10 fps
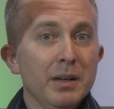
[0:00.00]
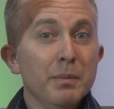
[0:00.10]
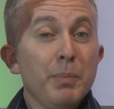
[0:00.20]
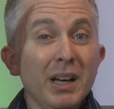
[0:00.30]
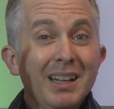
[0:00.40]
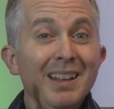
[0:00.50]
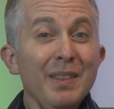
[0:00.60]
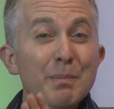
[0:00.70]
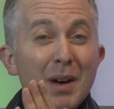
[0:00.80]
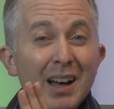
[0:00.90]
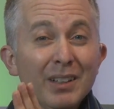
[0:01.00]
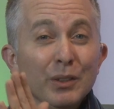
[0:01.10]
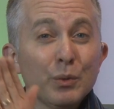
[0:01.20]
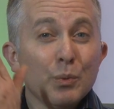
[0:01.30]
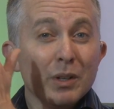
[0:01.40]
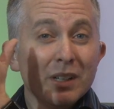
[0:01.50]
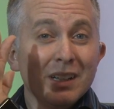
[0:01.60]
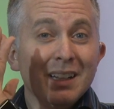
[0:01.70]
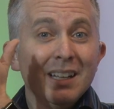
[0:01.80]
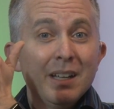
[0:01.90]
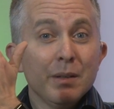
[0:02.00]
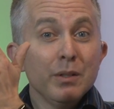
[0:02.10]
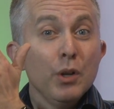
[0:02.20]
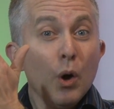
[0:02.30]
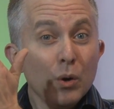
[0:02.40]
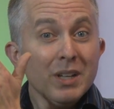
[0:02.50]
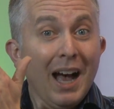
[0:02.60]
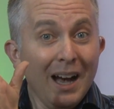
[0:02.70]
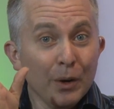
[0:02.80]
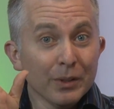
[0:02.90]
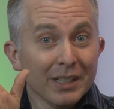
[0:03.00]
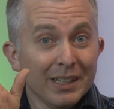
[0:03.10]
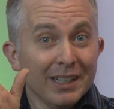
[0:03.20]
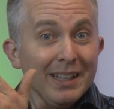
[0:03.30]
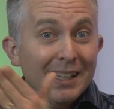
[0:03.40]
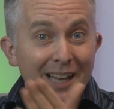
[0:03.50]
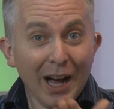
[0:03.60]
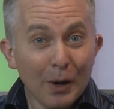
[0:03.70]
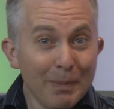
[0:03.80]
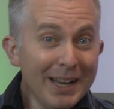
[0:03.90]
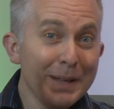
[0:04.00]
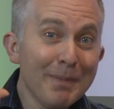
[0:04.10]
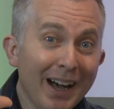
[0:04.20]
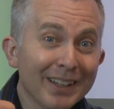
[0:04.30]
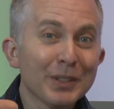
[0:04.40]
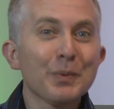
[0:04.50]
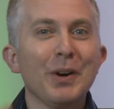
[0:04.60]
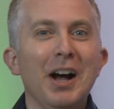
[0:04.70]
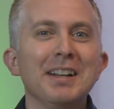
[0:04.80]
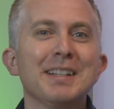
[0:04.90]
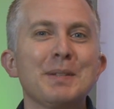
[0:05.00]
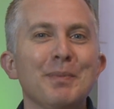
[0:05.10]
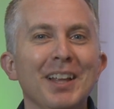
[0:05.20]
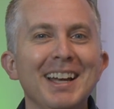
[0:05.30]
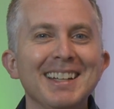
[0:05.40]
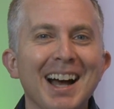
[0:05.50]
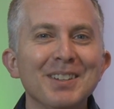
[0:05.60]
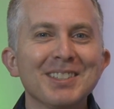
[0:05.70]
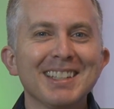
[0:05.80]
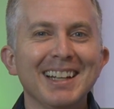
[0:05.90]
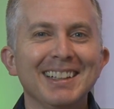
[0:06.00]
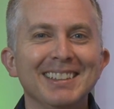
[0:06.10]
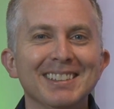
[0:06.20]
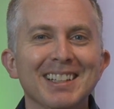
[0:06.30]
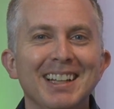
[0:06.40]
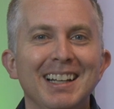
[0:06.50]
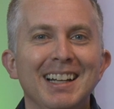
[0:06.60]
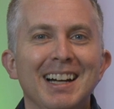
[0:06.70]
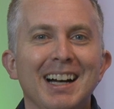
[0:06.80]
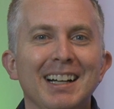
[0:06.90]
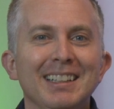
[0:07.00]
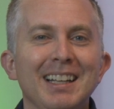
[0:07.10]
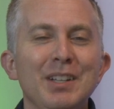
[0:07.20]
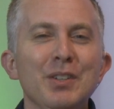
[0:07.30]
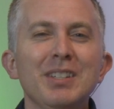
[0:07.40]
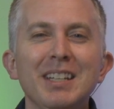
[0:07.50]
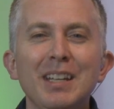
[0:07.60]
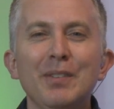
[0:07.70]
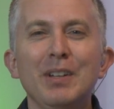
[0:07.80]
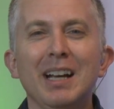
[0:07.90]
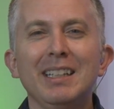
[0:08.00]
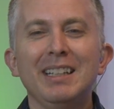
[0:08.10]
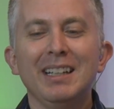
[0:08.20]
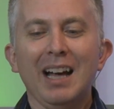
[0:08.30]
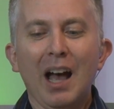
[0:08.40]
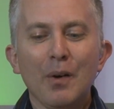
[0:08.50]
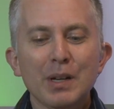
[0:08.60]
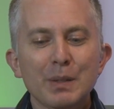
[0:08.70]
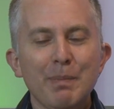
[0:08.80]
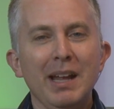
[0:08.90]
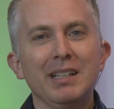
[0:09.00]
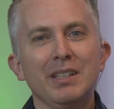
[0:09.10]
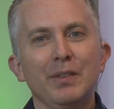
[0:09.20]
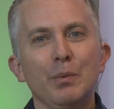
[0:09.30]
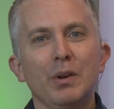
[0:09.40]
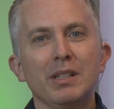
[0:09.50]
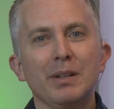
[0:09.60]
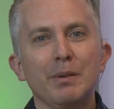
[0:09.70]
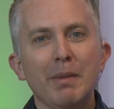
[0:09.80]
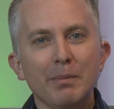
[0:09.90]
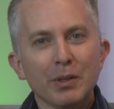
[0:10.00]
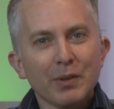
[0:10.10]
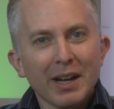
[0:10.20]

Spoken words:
But the models were nose out. That's how many models were on display downstairs. And just to give you an idea how expansive it was, I remember